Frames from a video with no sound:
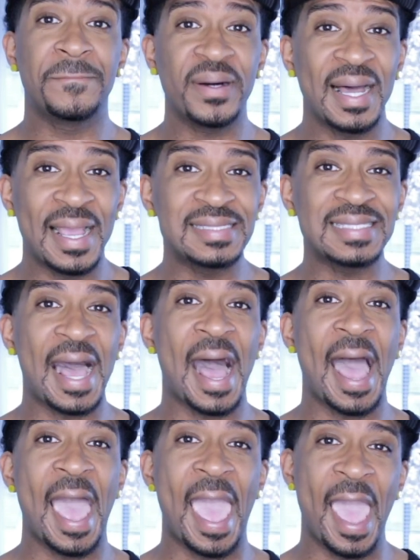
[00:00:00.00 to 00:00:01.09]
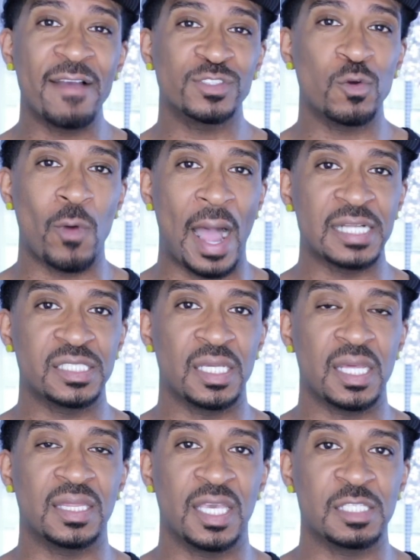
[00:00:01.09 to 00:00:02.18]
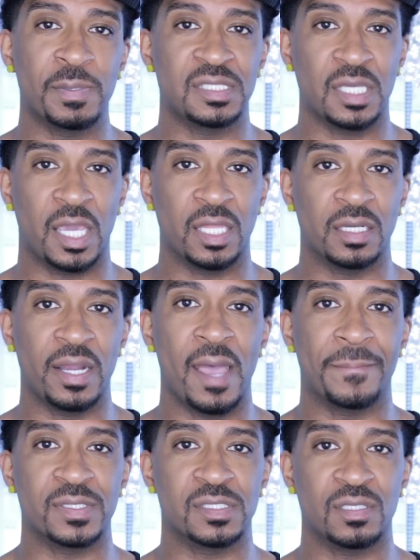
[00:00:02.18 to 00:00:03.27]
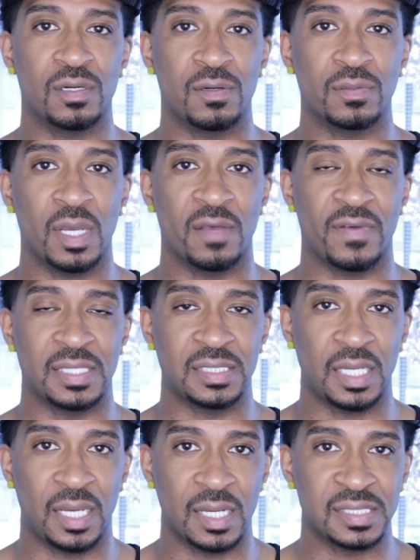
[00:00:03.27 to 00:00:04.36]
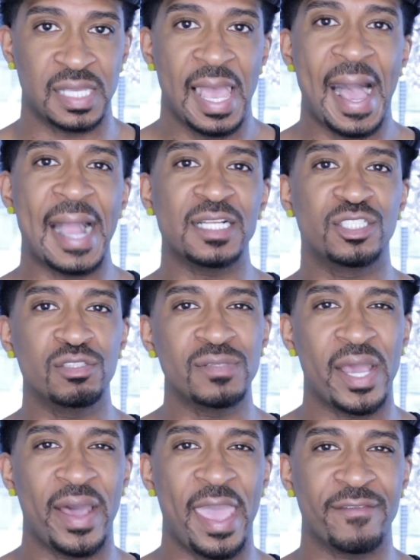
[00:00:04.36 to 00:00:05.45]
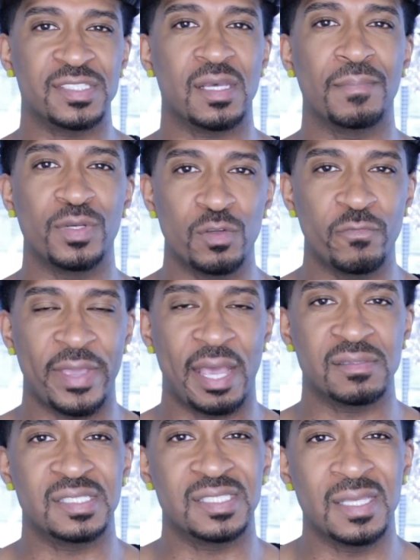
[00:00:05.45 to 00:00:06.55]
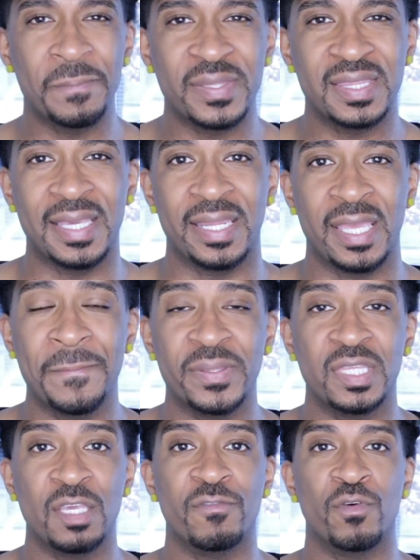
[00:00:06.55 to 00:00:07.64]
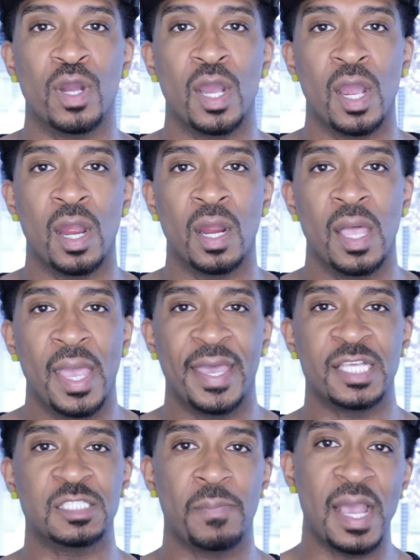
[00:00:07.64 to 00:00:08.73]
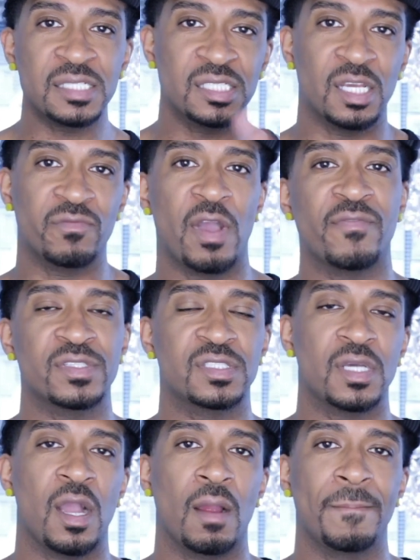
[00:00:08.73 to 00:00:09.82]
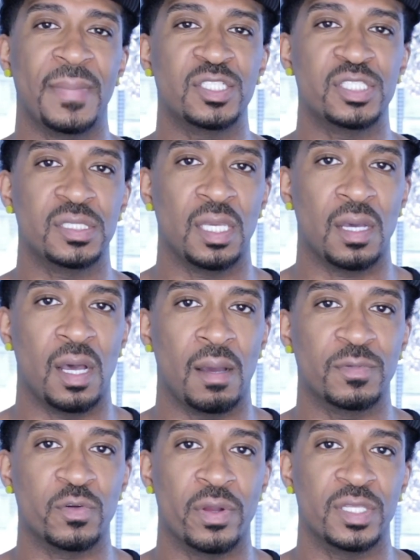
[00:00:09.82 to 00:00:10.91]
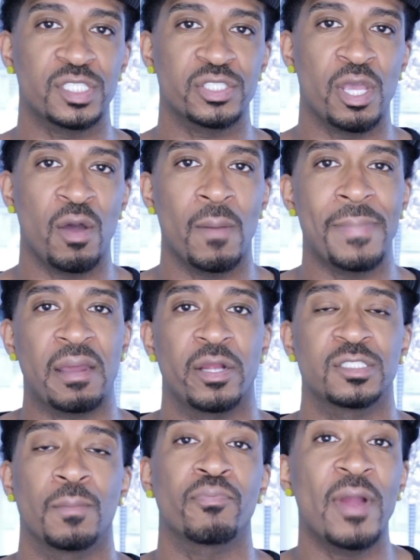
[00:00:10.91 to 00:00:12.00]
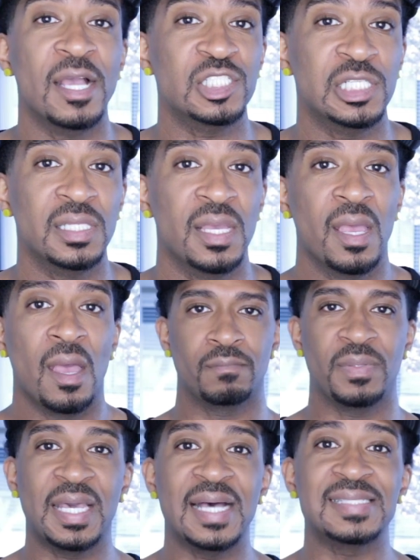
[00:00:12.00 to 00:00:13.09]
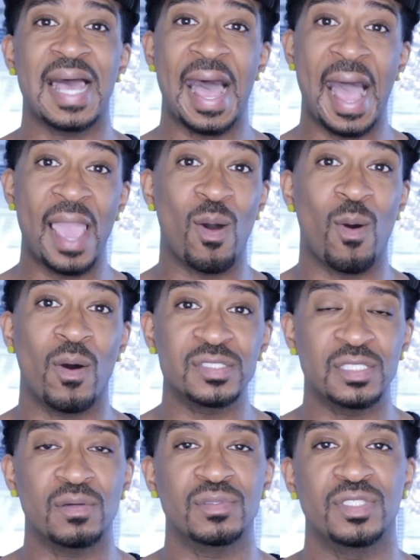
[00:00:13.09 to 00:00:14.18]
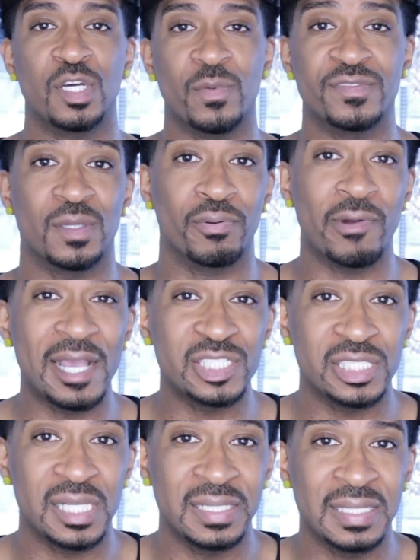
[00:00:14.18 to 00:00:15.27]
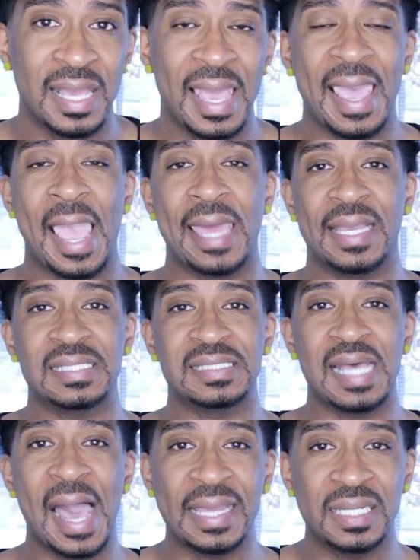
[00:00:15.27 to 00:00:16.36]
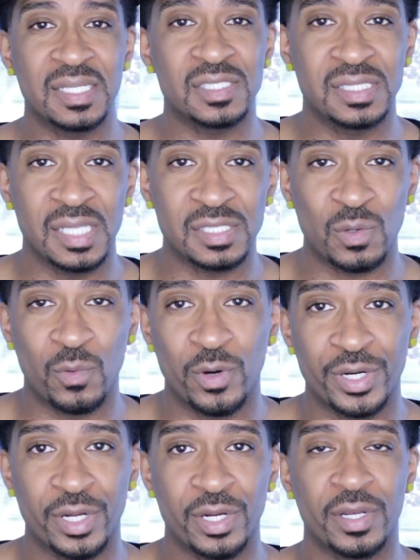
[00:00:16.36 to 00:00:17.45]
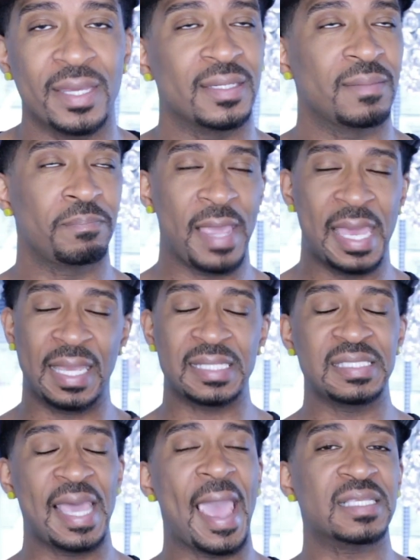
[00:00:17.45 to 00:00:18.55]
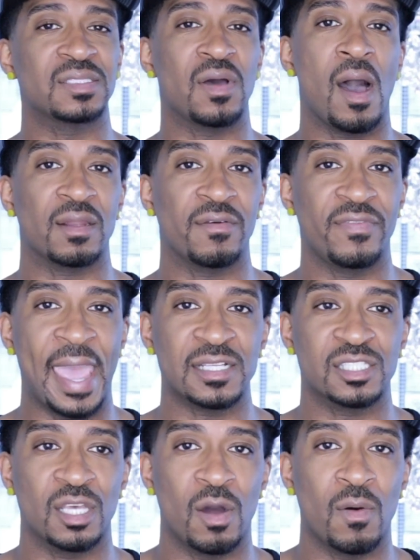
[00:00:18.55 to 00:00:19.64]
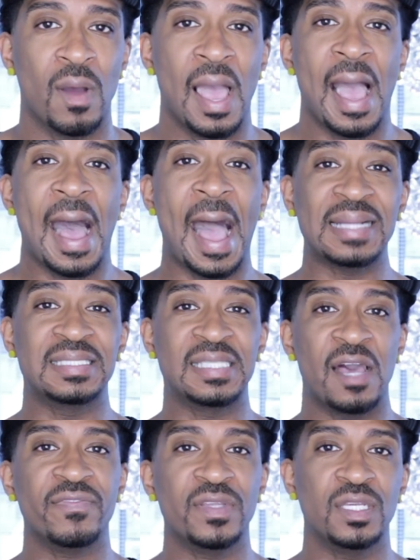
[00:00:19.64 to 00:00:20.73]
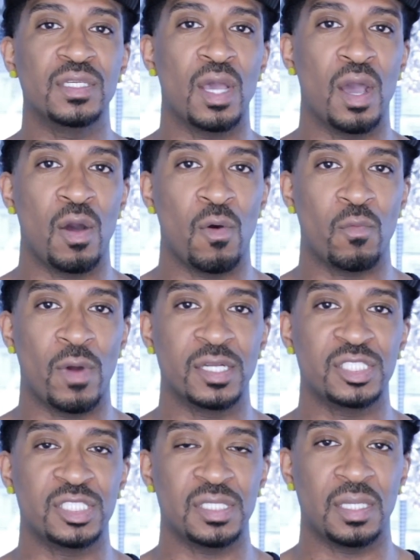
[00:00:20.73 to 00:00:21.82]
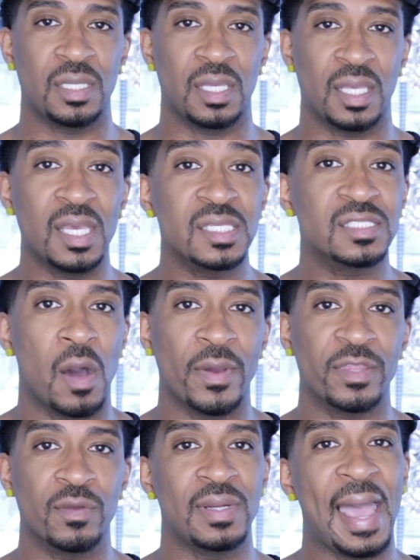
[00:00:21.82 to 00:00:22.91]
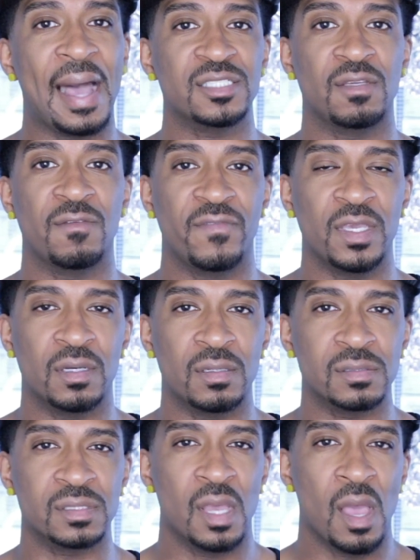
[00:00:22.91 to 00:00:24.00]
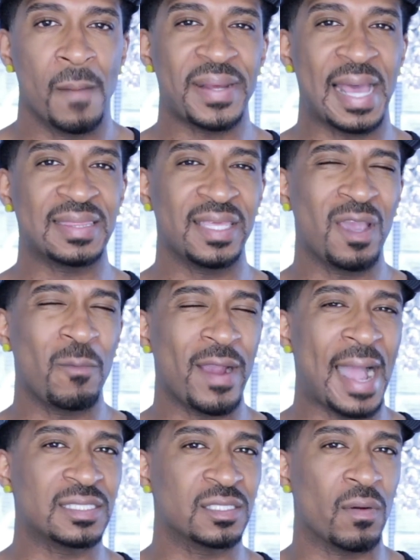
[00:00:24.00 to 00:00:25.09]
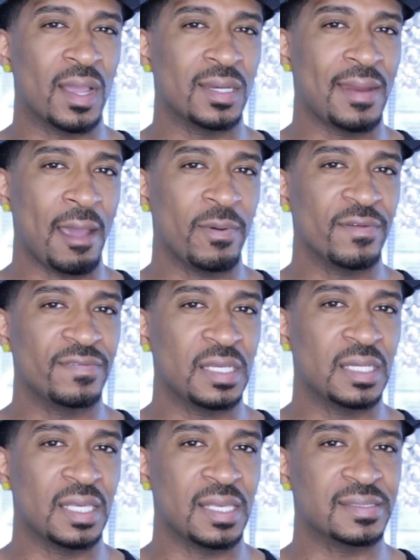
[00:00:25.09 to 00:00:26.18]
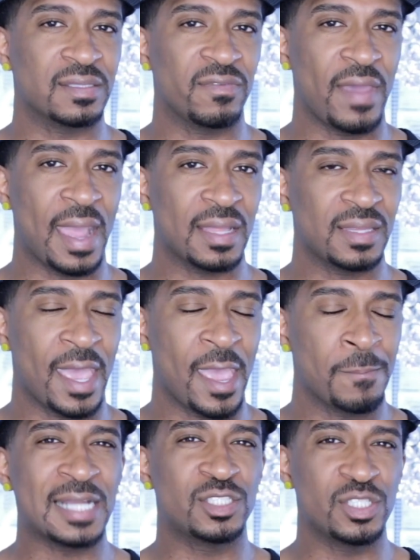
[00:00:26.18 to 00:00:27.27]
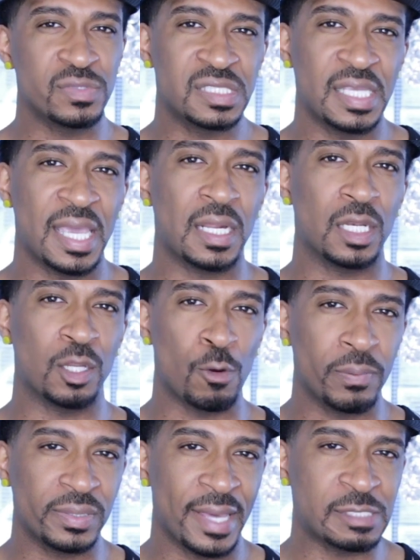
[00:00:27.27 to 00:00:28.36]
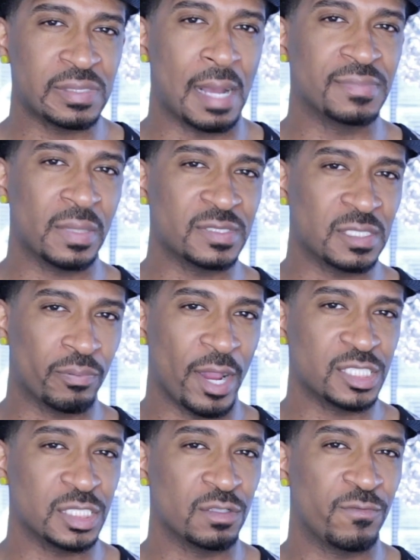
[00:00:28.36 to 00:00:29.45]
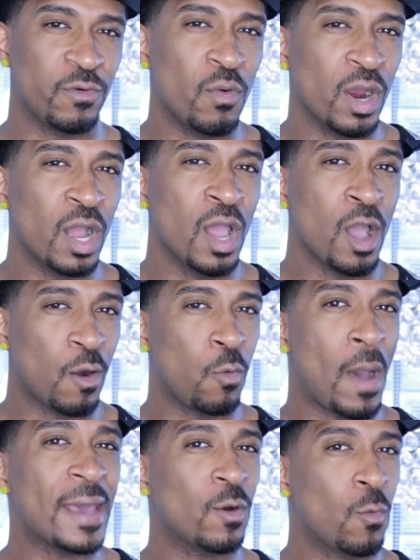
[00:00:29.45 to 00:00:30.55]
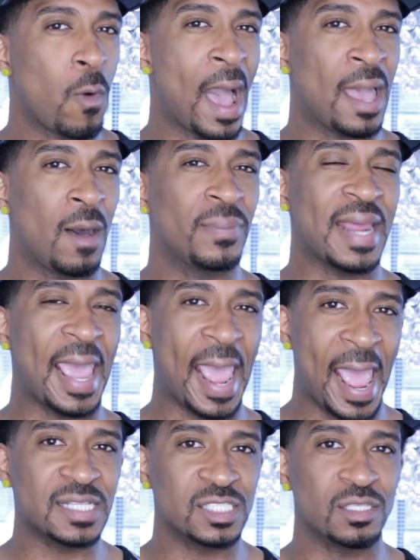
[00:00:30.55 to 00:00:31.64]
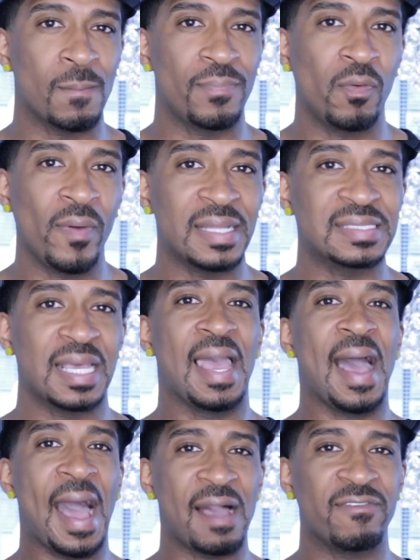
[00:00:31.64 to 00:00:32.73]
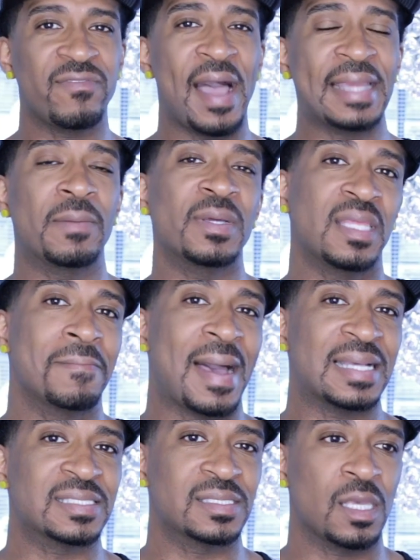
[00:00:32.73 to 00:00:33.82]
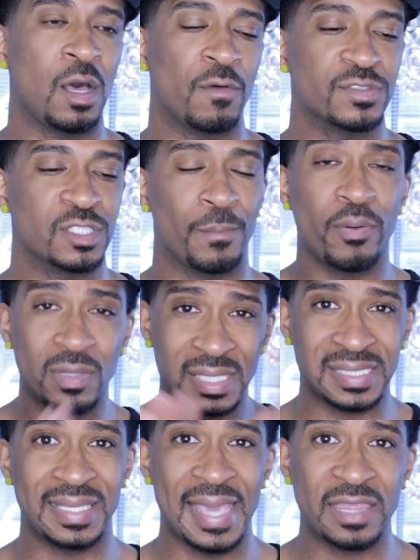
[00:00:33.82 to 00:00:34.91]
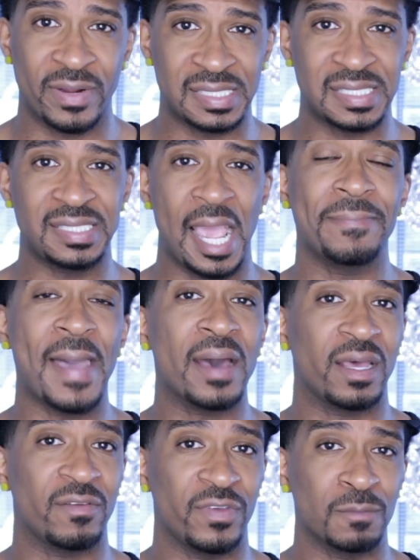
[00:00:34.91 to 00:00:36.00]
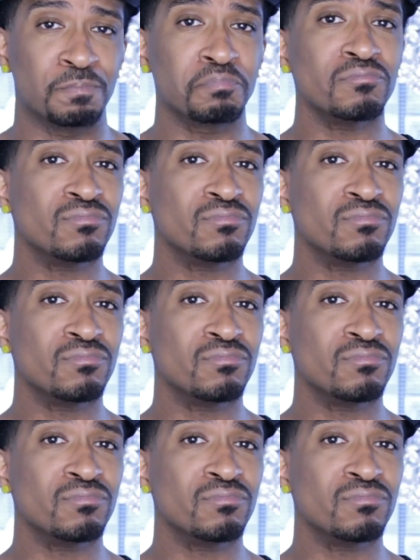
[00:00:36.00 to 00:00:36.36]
But after watching this particular episode of Untucked, I do now have some newfound sympathy and empathy for her, especially in reference to her mentioning during the show about her depression, because I also deal with depression and anxiety disorder and panic attacks and all of that. So I definitely know what she is going through and how she feels. But I think where I don't connect with Nina is the fact that I do sit in a low place when I'm dealing with depression for quite a while. But at some point, I find it within myself to pull it together and snap out of it.